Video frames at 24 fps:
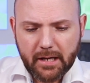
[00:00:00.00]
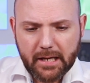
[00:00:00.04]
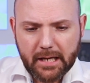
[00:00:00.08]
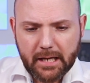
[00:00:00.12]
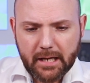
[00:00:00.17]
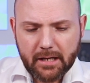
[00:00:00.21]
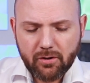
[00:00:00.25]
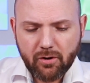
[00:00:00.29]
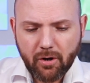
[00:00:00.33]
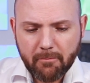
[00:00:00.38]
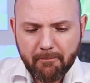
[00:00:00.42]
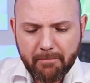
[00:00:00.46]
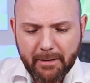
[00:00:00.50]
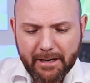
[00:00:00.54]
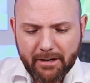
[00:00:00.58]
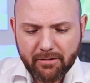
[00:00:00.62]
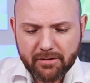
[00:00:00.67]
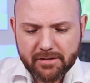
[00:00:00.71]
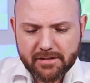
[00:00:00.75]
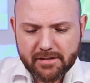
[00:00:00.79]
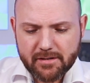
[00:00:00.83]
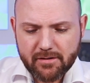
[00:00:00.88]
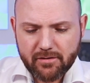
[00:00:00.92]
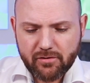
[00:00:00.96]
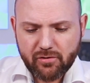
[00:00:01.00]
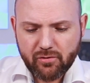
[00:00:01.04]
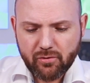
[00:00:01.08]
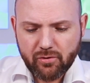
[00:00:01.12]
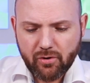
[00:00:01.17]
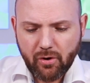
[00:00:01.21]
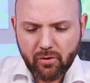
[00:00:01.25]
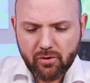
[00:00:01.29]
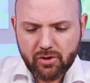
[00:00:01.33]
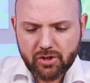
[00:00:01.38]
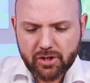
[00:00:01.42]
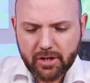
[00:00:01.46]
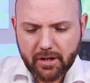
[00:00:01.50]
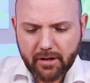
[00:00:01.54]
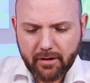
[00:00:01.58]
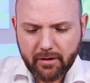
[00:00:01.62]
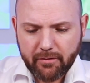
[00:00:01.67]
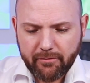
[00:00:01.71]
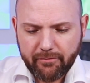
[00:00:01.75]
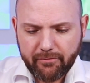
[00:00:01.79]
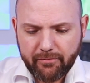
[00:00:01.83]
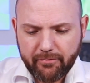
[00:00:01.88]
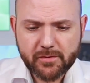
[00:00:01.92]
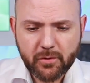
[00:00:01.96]
in comparison to Note
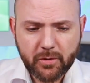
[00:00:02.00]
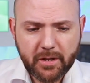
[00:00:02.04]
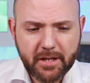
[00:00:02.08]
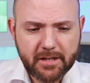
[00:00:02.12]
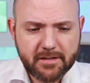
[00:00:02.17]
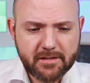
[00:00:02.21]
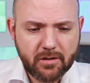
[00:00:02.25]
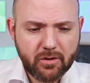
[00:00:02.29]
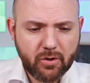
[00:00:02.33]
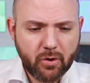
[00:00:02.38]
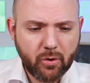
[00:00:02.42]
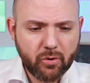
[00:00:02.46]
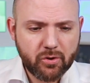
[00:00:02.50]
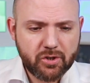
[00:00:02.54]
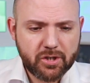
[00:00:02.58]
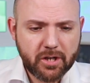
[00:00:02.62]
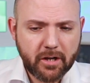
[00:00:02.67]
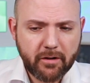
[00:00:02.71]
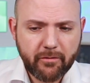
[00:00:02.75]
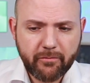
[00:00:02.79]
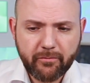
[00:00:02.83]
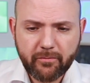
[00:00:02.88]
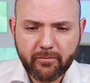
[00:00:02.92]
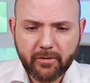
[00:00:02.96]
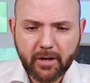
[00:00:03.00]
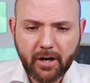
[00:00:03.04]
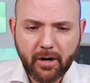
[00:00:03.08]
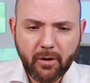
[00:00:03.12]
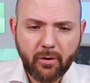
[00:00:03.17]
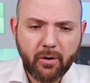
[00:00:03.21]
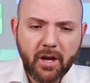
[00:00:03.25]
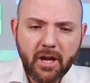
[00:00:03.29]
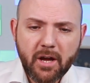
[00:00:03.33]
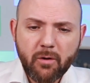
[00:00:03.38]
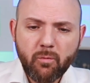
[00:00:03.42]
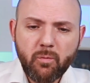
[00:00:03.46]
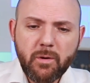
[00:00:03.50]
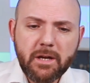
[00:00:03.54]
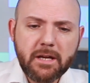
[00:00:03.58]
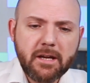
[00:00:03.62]
Shelf, so that's a Note Shelf now, we